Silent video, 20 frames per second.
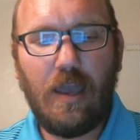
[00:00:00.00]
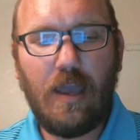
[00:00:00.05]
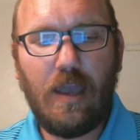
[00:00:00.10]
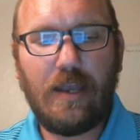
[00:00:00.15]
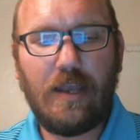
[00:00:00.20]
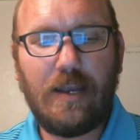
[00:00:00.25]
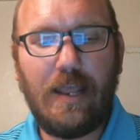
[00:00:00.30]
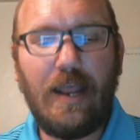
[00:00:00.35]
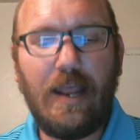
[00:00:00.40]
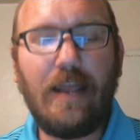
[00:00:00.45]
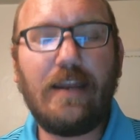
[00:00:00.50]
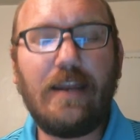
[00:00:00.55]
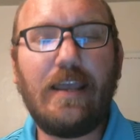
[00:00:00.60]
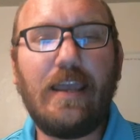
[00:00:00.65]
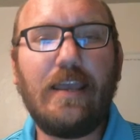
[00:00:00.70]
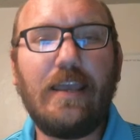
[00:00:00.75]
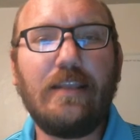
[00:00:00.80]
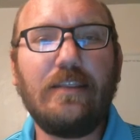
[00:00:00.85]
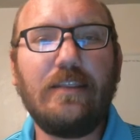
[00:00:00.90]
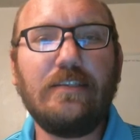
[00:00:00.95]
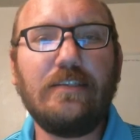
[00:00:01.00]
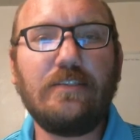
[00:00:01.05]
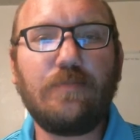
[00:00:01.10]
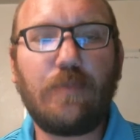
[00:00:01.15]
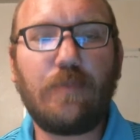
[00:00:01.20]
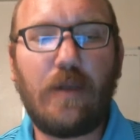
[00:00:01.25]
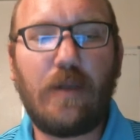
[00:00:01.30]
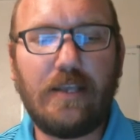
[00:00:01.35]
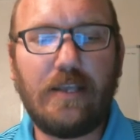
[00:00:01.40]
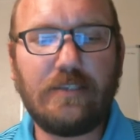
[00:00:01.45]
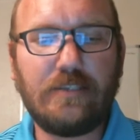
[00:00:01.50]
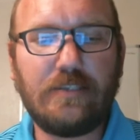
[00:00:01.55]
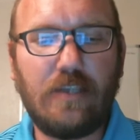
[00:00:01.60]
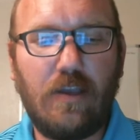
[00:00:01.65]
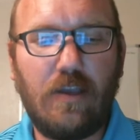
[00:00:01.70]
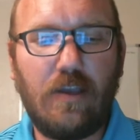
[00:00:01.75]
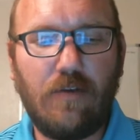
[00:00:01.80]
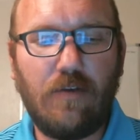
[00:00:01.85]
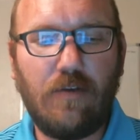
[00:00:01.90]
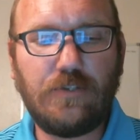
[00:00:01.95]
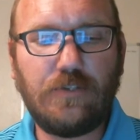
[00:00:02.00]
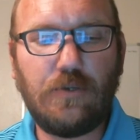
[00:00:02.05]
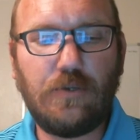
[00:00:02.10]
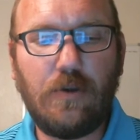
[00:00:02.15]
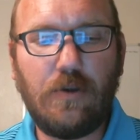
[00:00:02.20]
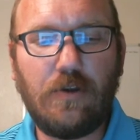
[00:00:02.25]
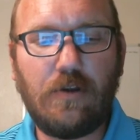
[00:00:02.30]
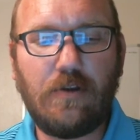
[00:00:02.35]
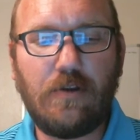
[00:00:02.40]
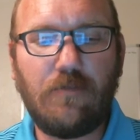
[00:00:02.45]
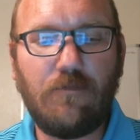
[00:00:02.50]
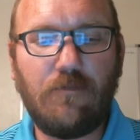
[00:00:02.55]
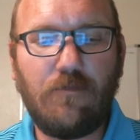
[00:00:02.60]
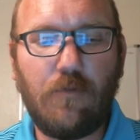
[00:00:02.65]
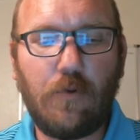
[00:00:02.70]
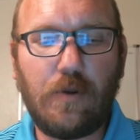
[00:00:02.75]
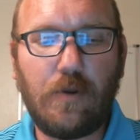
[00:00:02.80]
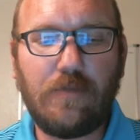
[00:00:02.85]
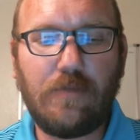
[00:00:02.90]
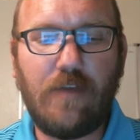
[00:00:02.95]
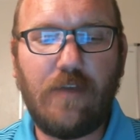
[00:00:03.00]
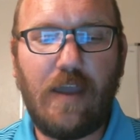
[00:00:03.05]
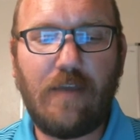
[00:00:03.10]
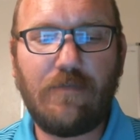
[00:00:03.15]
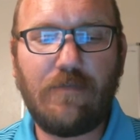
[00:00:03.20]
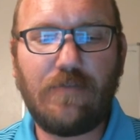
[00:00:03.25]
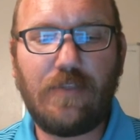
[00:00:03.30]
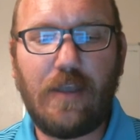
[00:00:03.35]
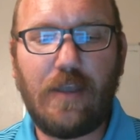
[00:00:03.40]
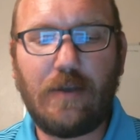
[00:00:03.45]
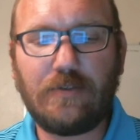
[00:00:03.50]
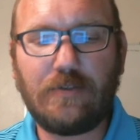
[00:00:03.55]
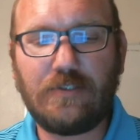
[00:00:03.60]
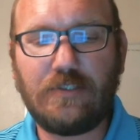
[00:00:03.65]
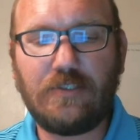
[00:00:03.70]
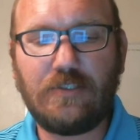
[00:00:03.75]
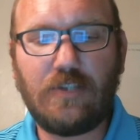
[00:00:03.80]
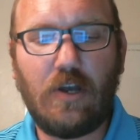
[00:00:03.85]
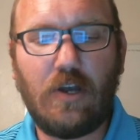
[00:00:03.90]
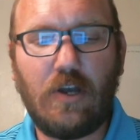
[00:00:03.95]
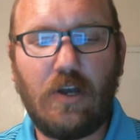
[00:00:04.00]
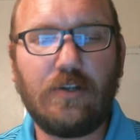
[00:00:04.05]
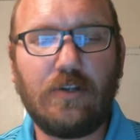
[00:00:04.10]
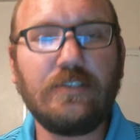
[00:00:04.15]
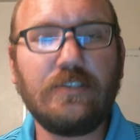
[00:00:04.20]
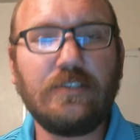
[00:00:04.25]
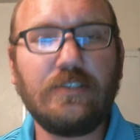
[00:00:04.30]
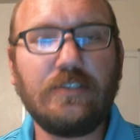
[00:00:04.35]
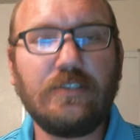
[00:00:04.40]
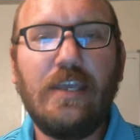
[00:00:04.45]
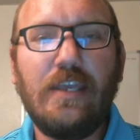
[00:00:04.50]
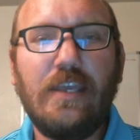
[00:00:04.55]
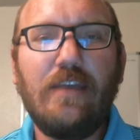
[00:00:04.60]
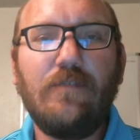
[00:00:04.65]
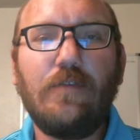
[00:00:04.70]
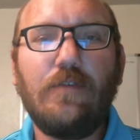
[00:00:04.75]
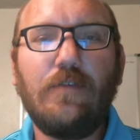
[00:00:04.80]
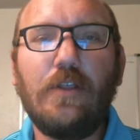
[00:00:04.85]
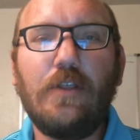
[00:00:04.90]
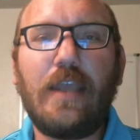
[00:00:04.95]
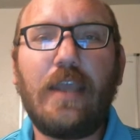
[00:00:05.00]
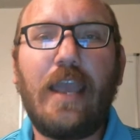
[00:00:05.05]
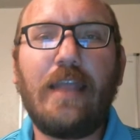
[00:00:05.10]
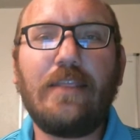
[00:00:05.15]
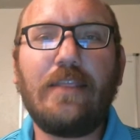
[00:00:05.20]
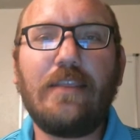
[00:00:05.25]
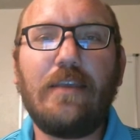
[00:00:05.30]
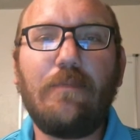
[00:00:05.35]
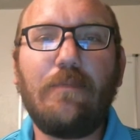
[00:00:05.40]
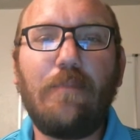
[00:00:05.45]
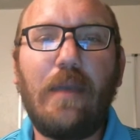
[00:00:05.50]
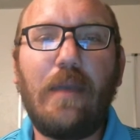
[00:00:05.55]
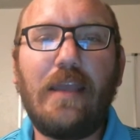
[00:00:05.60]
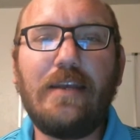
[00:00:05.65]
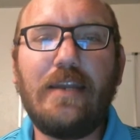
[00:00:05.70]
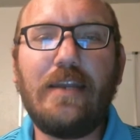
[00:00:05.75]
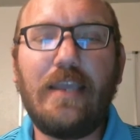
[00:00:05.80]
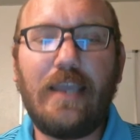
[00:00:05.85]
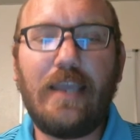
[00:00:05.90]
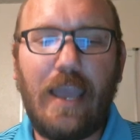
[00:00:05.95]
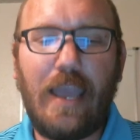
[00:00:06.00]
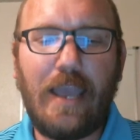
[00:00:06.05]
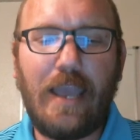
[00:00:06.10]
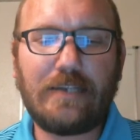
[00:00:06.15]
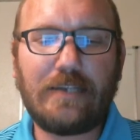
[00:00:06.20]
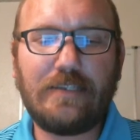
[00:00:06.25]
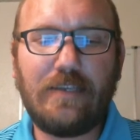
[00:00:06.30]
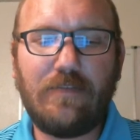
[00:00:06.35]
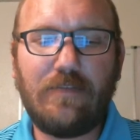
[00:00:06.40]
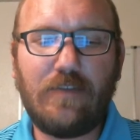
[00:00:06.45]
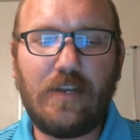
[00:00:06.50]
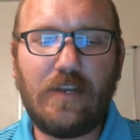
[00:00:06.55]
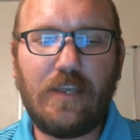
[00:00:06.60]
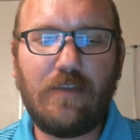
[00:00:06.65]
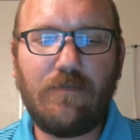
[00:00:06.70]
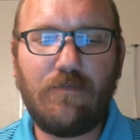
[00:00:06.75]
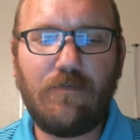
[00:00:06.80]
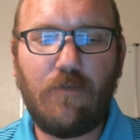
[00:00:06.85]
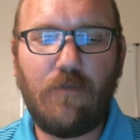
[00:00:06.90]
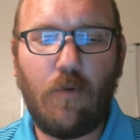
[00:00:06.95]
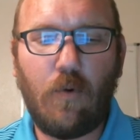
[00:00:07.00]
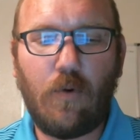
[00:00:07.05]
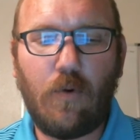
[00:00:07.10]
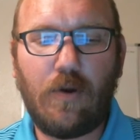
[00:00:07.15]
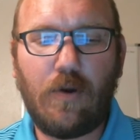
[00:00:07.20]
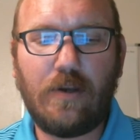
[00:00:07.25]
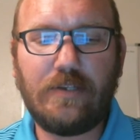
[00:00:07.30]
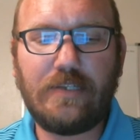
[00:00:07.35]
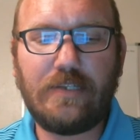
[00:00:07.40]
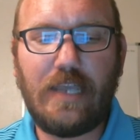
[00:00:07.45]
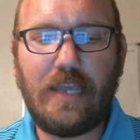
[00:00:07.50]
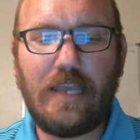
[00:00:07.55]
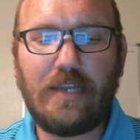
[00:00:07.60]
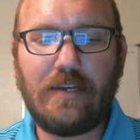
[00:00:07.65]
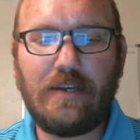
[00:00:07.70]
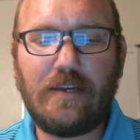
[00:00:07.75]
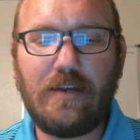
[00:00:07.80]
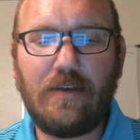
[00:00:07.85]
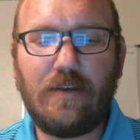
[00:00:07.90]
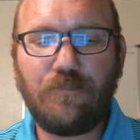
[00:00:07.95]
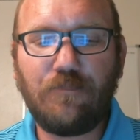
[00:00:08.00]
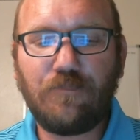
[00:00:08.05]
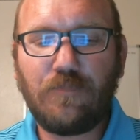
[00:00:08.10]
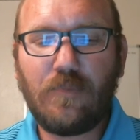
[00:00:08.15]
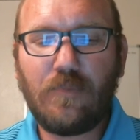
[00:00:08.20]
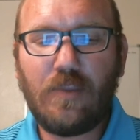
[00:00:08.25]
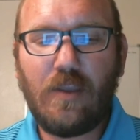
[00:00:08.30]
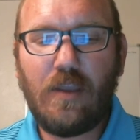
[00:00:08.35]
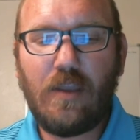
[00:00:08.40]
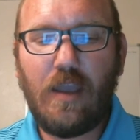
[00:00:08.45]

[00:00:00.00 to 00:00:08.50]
Uh, and it had a list price of $245,000. If we look at the pending activity for Dayton